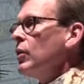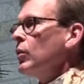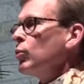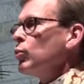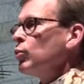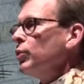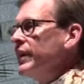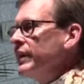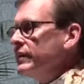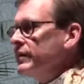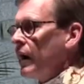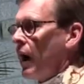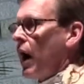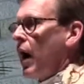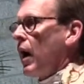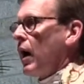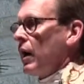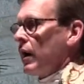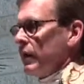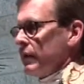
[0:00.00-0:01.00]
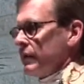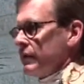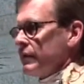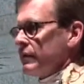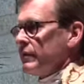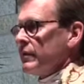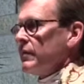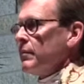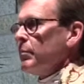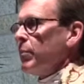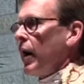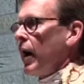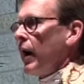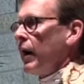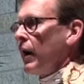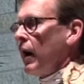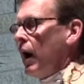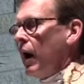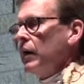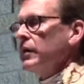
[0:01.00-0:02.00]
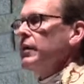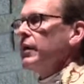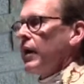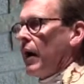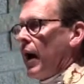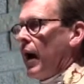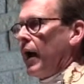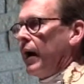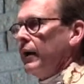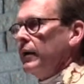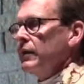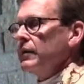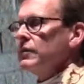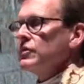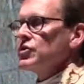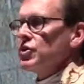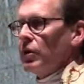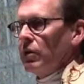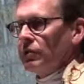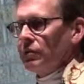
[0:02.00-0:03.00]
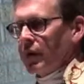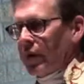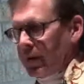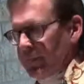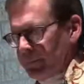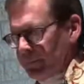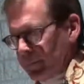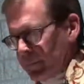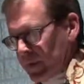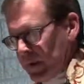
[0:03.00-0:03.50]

retards by unkind children.